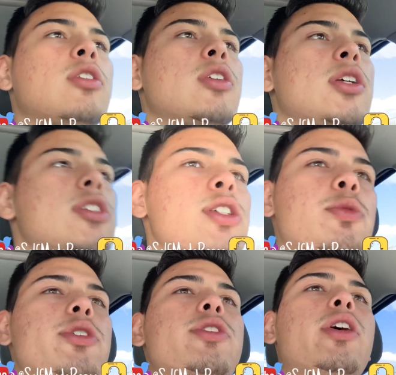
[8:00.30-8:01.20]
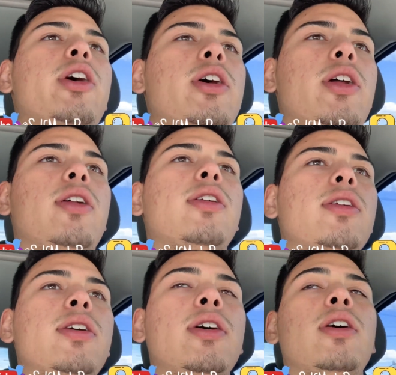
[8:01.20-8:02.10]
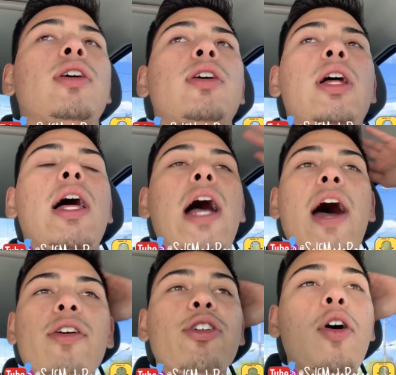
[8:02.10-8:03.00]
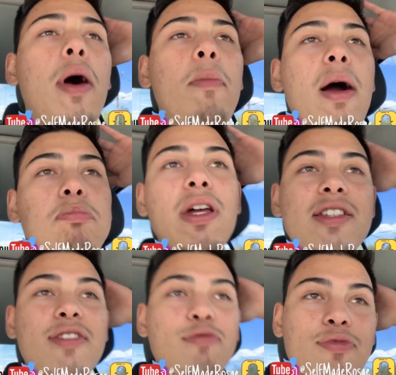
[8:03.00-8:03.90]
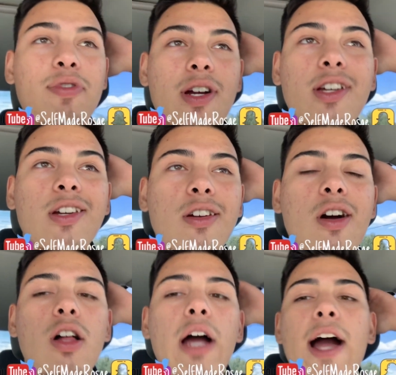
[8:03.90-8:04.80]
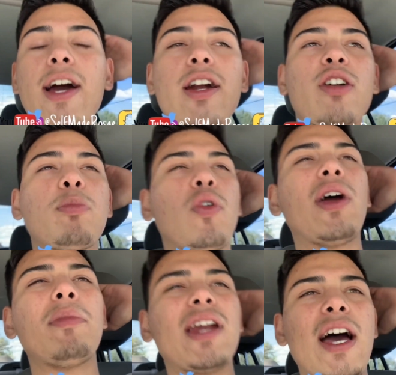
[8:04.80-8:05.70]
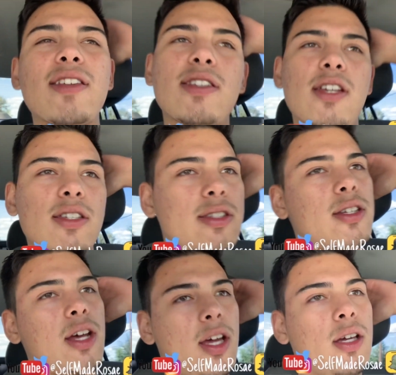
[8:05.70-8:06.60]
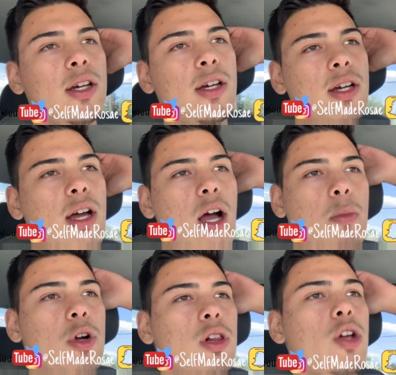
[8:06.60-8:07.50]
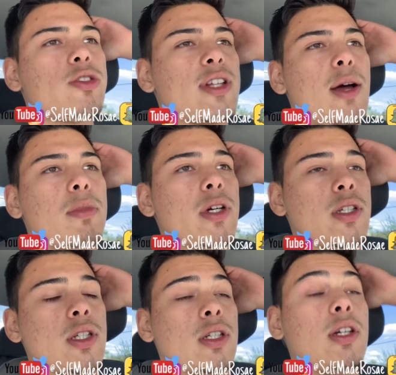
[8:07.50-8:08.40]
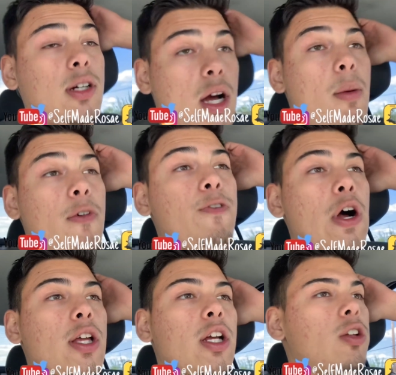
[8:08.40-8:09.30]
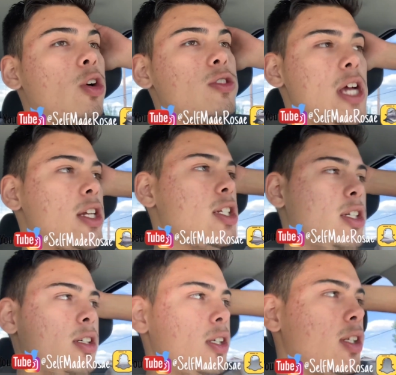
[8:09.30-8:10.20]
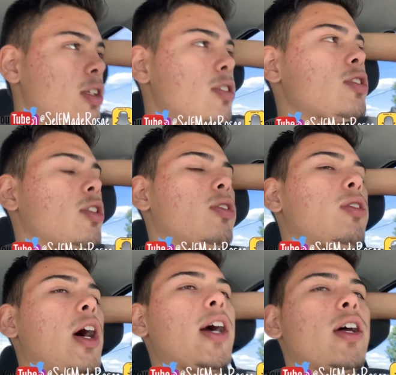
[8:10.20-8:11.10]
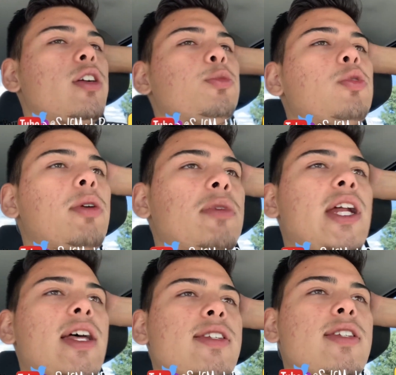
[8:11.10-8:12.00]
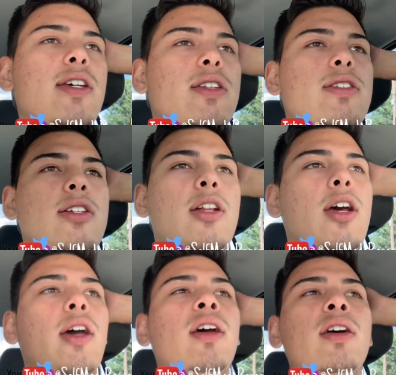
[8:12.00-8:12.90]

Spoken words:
see what's good. And I don't know. I might play some fucking call. I got an appointment at 6 today. I'm going to close that bitch. I'm going to fucking close that shit. So I got an appointment at 6 today.